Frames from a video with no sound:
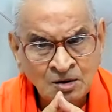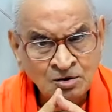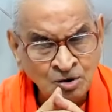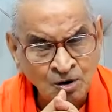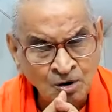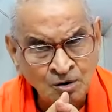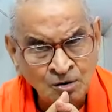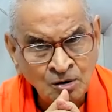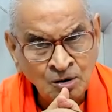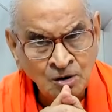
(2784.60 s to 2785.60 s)
So,
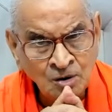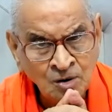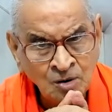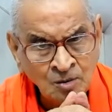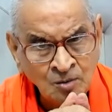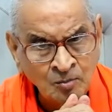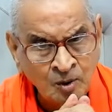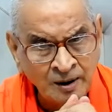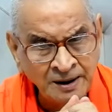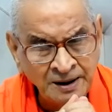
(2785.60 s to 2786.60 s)

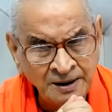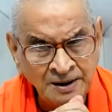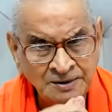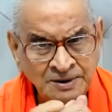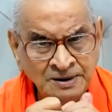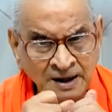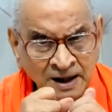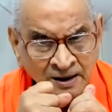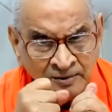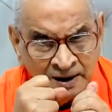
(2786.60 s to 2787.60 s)
body is an
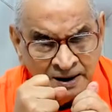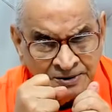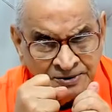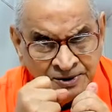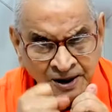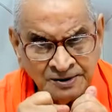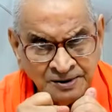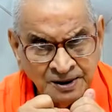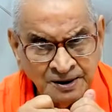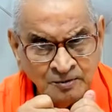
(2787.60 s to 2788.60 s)

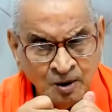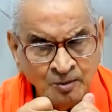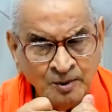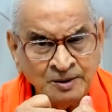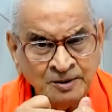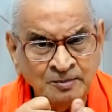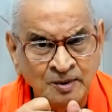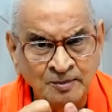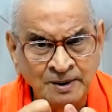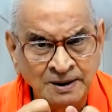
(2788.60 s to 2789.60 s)
ever-changing
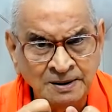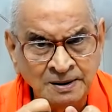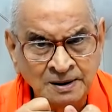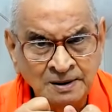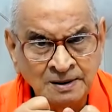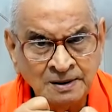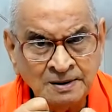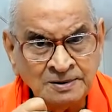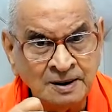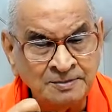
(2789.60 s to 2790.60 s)
moment-to-moment
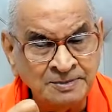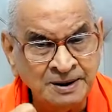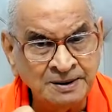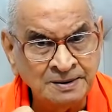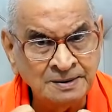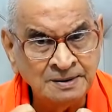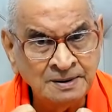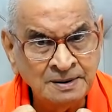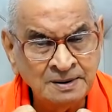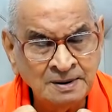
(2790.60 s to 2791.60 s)
something.
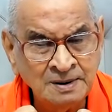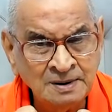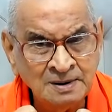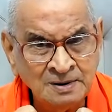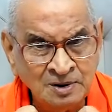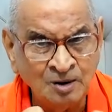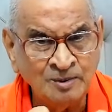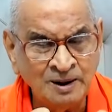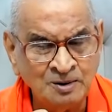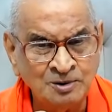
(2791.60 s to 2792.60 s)
Now
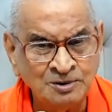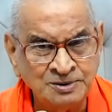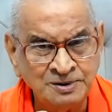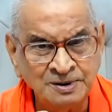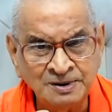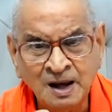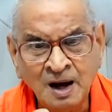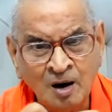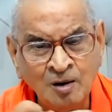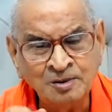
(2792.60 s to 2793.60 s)
my question is,
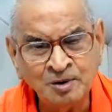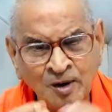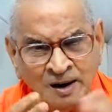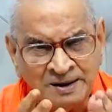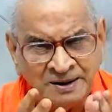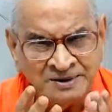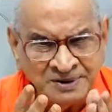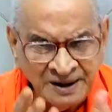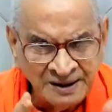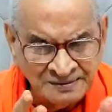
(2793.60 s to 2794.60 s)
how to call it a
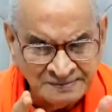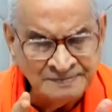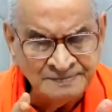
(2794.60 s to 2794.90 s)
thing?